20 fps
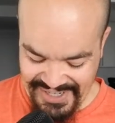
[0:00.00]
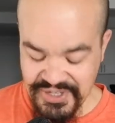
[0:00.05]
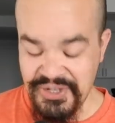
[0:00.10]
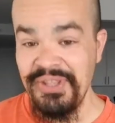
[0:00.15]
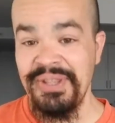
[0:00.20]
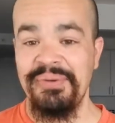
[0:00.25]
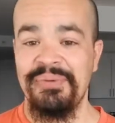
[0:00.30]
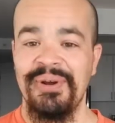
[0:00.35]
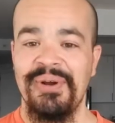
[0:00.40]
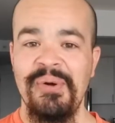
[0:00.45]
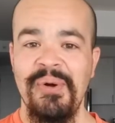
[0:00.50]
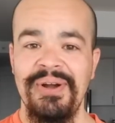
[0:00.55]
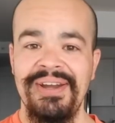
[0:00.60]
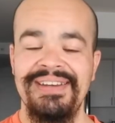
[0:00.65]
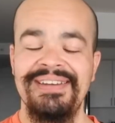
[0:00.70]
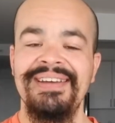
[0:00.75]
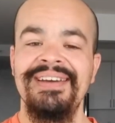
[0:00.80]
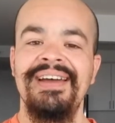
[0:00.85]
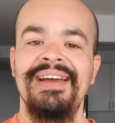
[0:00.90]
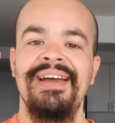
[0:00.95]
So they
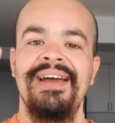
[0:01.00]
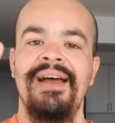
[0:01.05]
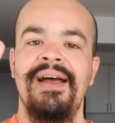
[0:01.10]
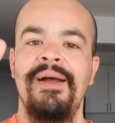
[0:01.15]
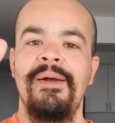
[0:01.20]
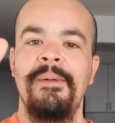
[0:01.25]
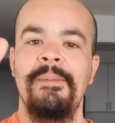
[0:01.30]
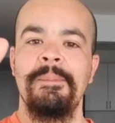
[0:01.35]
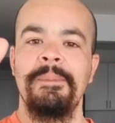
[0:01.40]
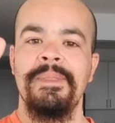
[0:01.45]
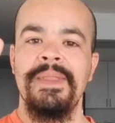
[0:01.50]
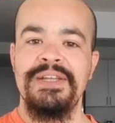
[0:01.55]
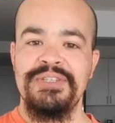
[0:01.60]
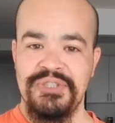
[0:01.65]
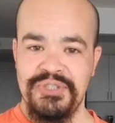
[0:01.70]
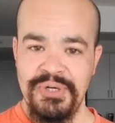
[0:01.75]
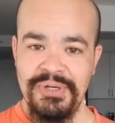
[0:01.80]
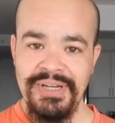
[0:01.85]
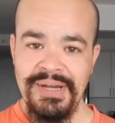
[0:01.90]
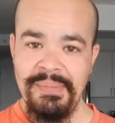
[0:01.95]
recorded a
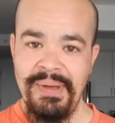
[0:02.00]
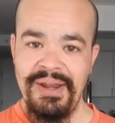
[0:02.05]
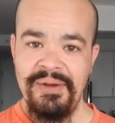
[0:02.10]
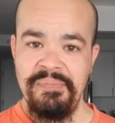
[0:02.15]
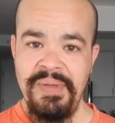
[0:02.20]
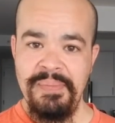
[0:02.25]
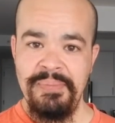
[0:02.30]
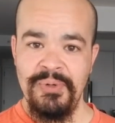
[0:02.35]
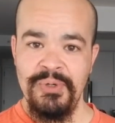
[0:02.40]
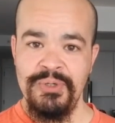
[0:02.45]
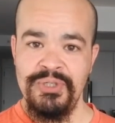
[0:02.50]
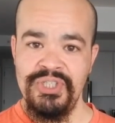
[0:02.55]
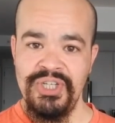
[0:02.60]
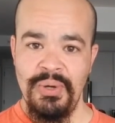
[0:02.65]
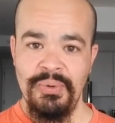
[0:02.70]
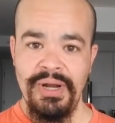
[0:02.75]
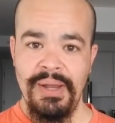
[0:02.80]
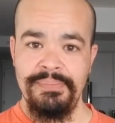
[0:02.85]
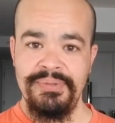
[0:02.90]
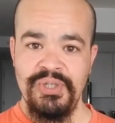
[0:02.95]
certain amount of people who
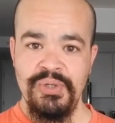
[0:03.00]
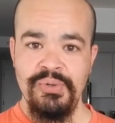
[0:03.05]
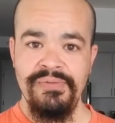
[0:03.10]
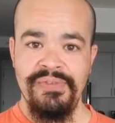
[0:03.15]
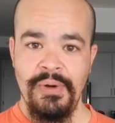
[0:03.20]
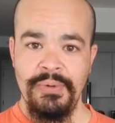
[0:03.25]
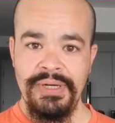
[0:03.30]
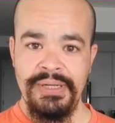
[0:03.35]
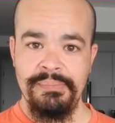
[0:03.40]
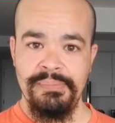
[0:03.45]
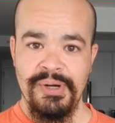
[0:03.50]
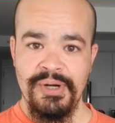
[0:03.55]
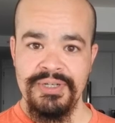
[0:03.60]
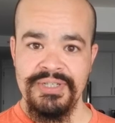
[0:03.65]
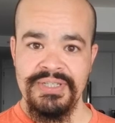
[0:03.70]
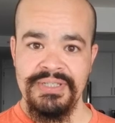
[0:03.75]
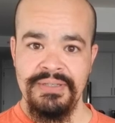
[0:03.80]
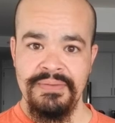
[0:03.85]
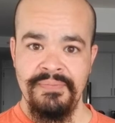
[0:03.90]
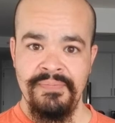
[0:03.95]
showed up to vote in
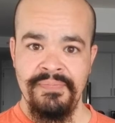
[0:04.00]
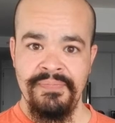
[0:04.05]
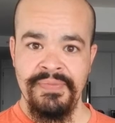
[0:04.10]
person,